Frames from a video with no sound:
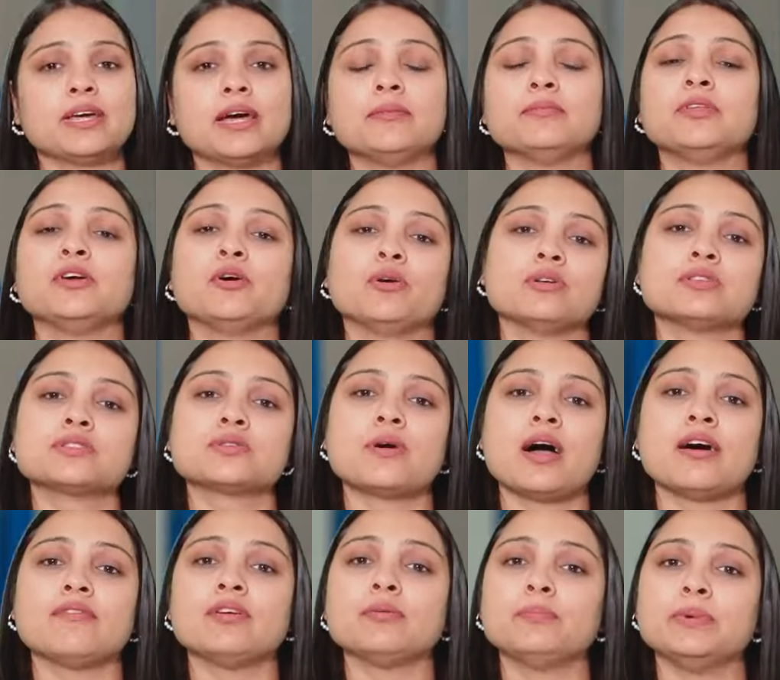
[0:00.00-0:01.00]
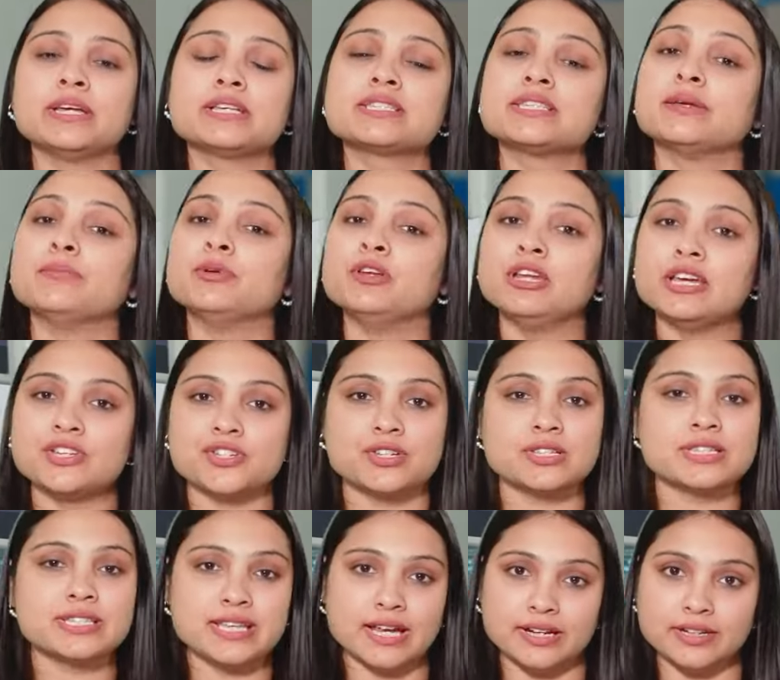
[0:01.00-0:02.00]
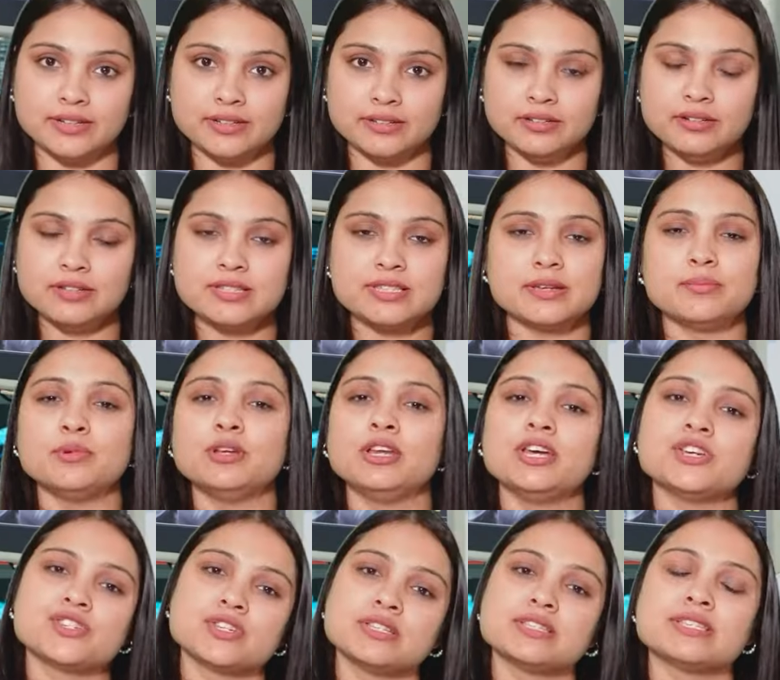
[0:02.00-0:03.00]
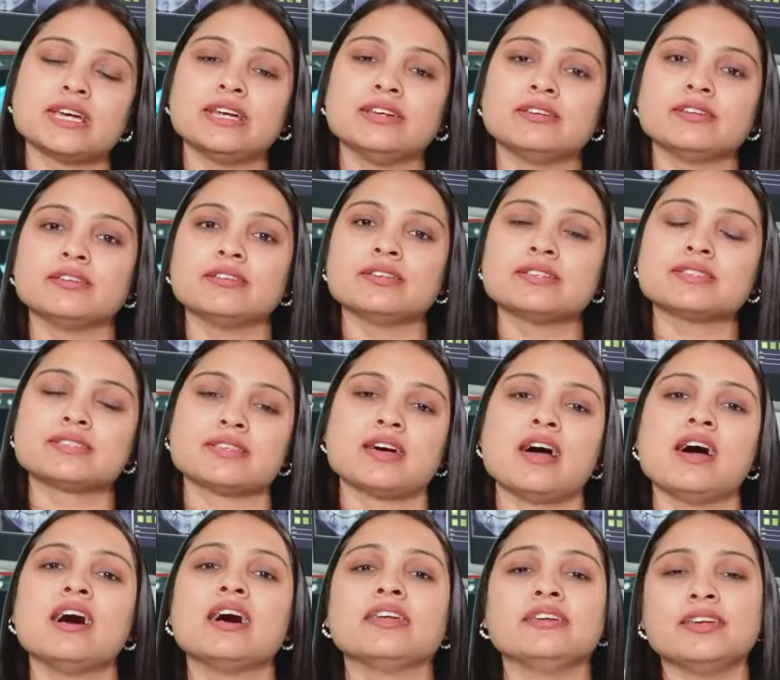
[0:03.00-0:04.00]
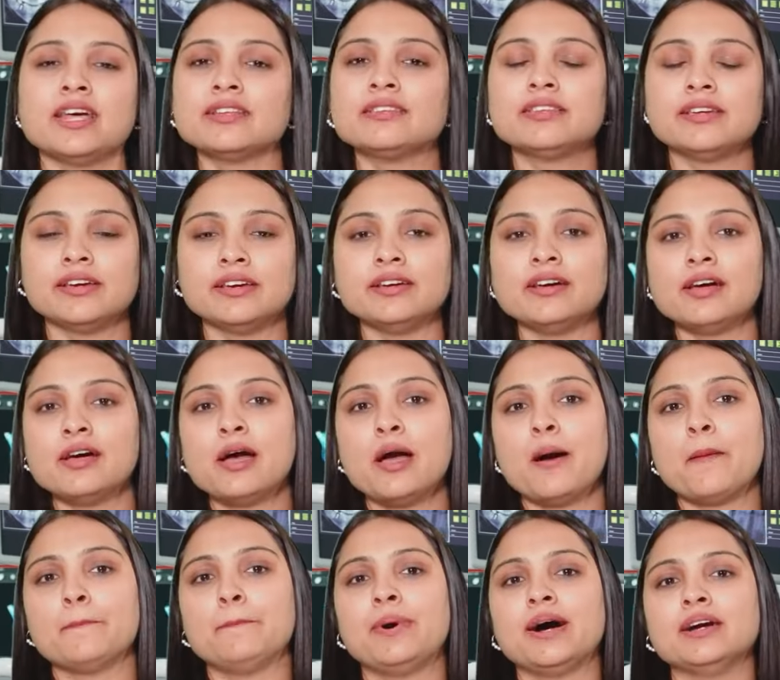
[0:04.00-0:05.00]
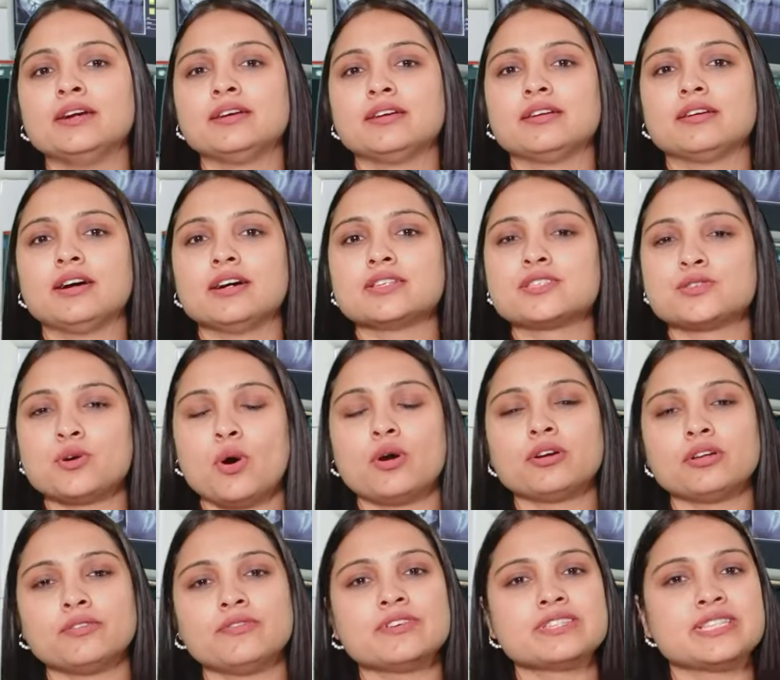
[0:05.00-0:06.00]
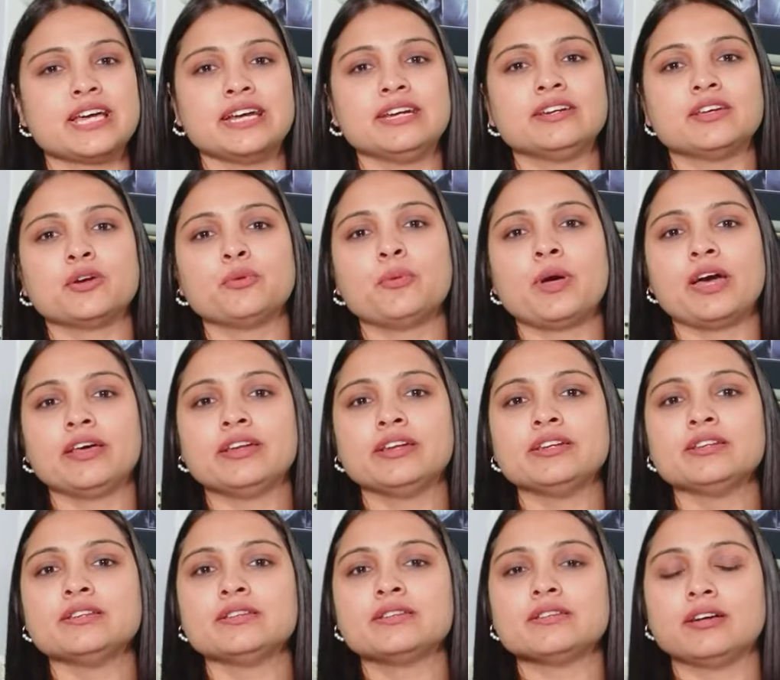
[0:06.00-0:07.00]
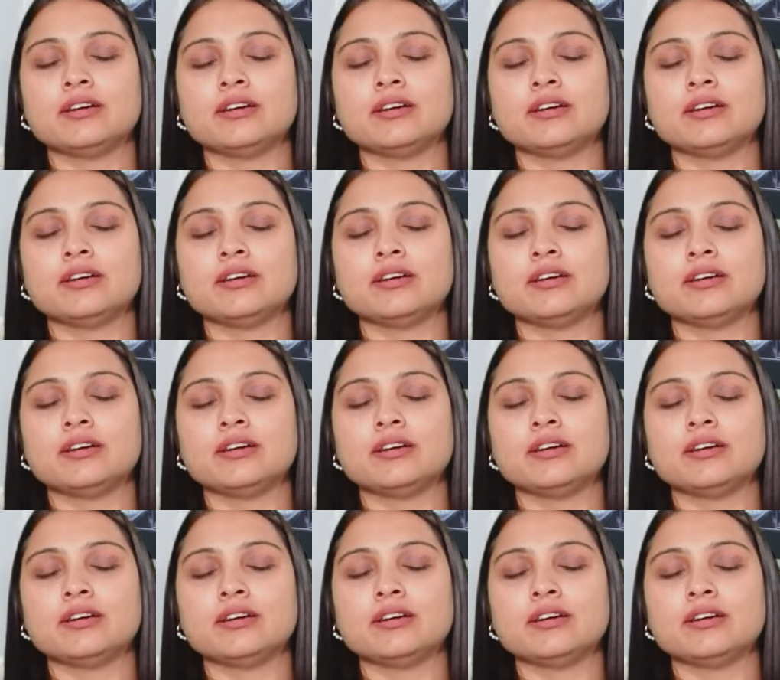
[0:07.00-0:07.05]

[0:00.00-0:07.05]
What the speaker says: time, they also have a big simulation center. Simulation center is nothing but a sort of a center wherein